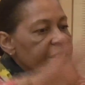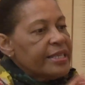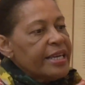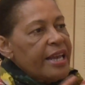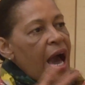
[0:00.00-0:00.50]
to
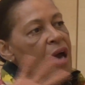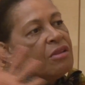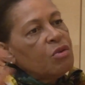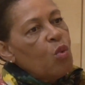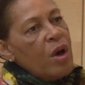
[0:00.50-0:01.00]
get out
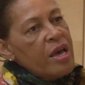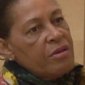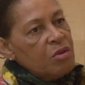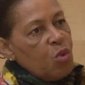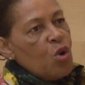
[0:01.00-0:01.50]
of the way
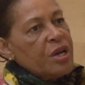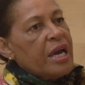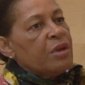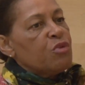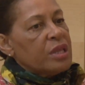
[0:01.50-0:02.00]
of the work
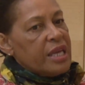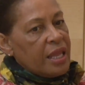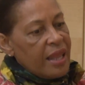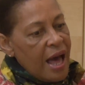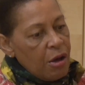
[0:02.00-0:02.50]
and really
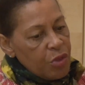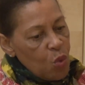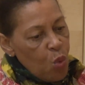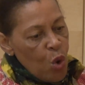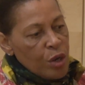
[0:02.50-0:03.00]
allow the
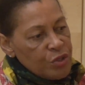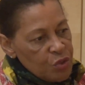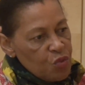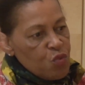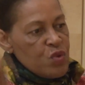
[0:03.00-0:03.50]
work
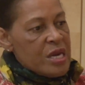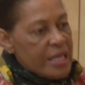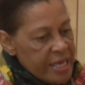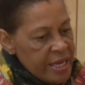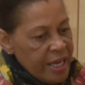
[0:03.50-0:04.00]
to
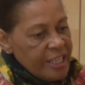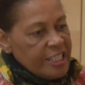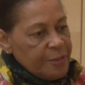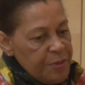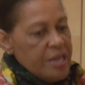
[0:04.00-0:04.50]
really
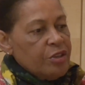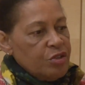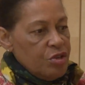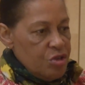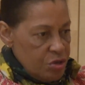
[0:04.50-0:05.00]
speak
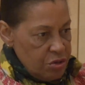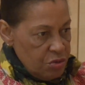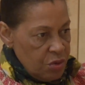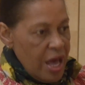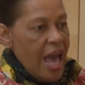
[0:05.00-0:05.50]
to you.
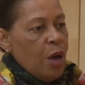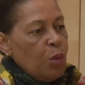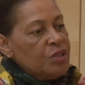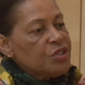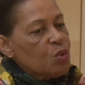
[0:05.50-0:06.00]
And
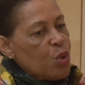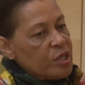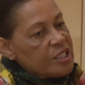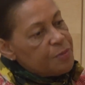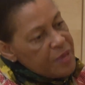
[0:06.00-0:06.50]
once the work
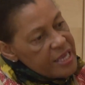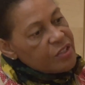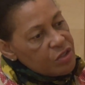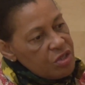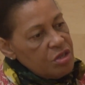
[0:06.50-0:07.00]

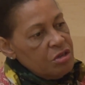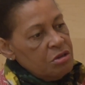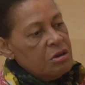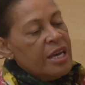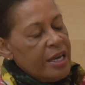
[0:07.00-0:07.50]
speaks to
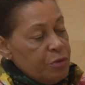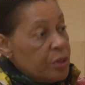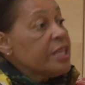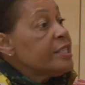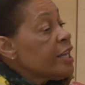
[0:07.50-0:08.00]
you, it
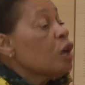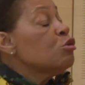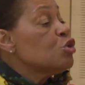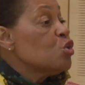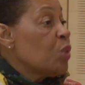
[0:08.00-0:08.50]
really
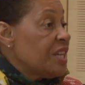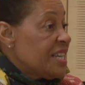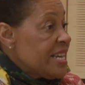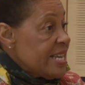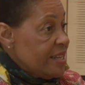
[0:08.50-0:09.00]
tells you what it
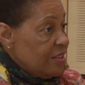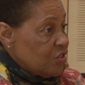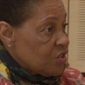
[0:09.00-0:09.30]
needs.